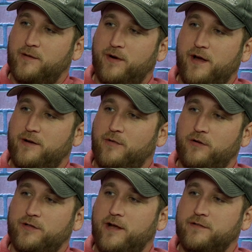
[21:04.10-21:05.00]
Brown and
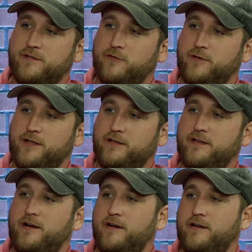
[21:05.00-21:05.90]
Marlon Davidson from getting in
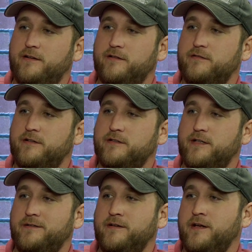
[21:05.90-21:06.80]
there
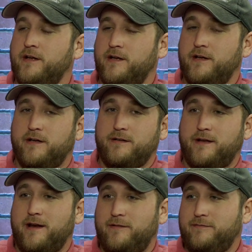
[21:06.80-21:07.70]
and
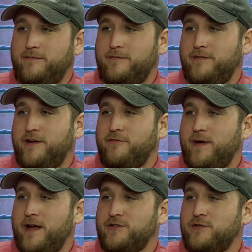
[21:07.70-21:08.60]
kind of giving
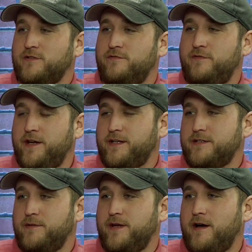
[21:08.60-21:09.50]
Mac Jones fits,
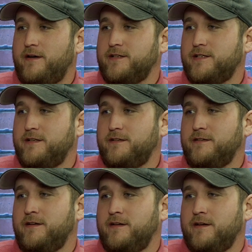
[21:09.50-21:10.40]
to be honest. And
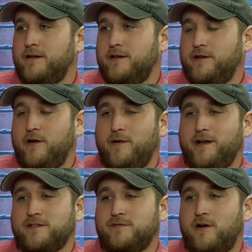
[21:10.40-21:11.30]
and
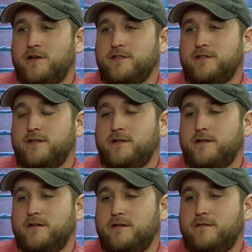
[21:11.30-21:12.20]
as far as
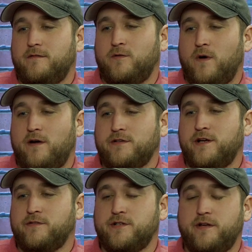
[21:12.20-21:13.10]
the wide
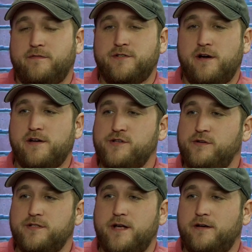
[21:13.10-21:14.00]
receivers, if Jerry
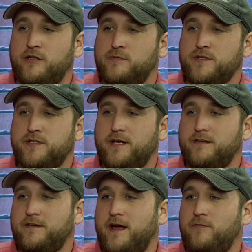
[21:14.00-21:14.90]
Judy's not 100%,
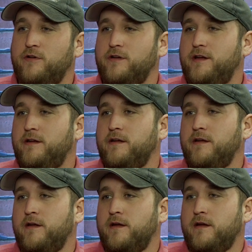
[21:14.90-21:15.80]
then that really
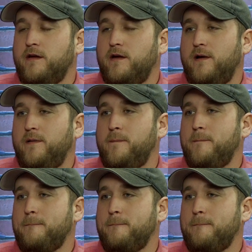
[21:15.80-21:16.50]
that